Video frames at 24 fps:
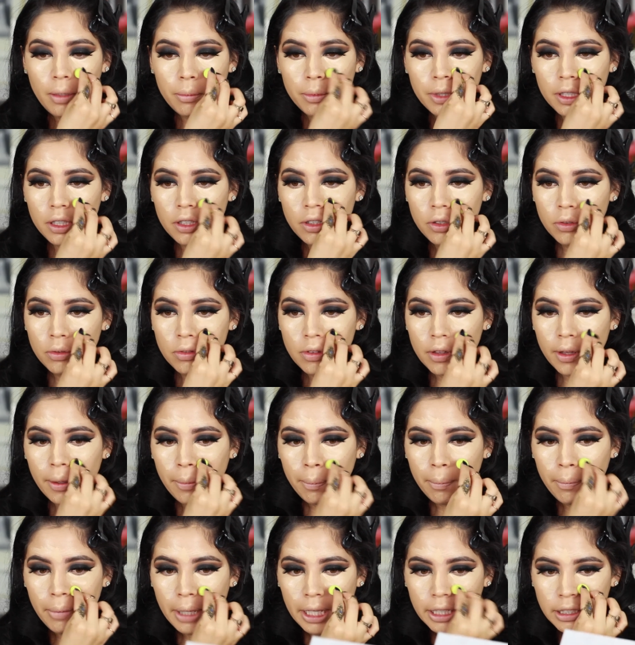I'm going to use the
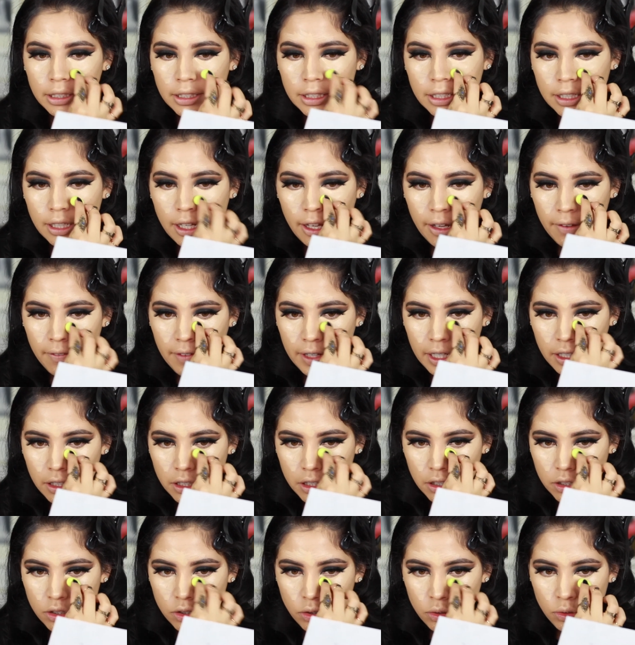butt of it
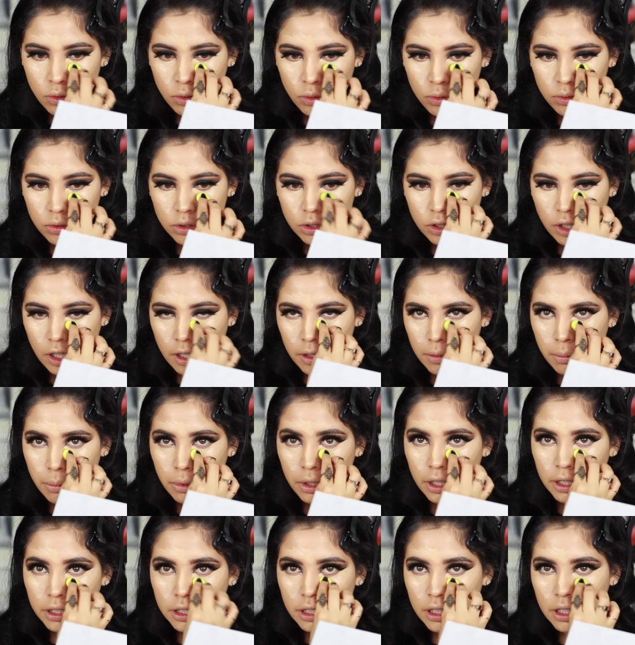to start
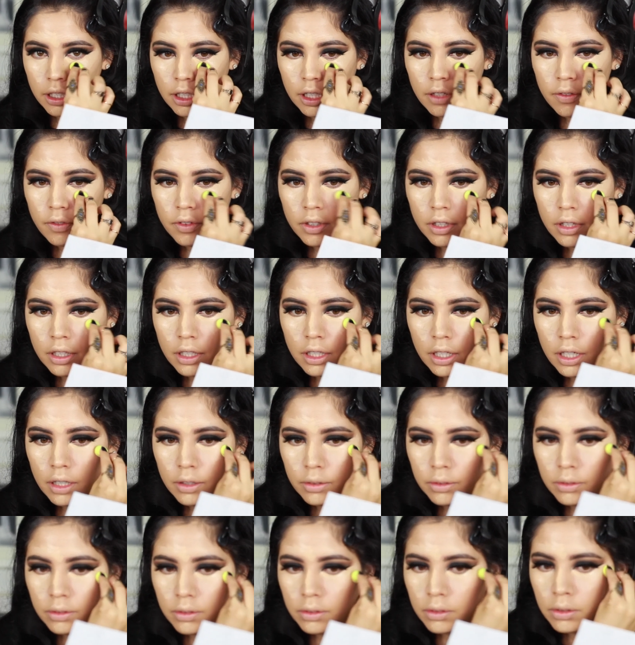blending everything
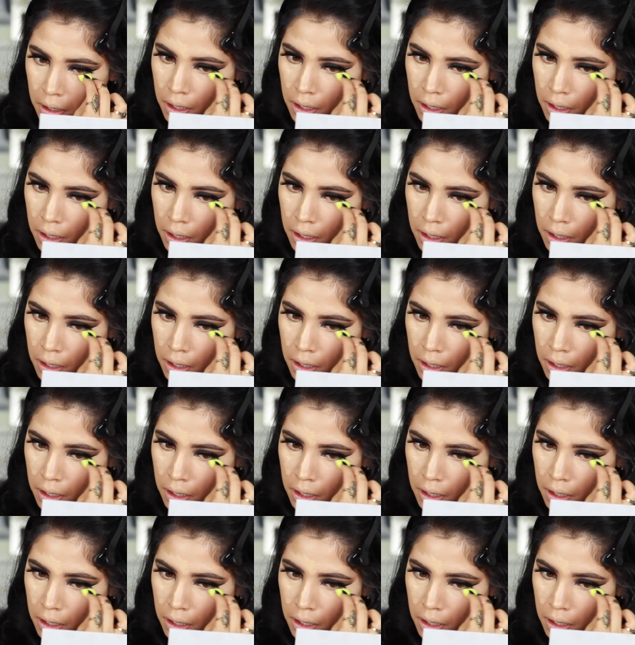out.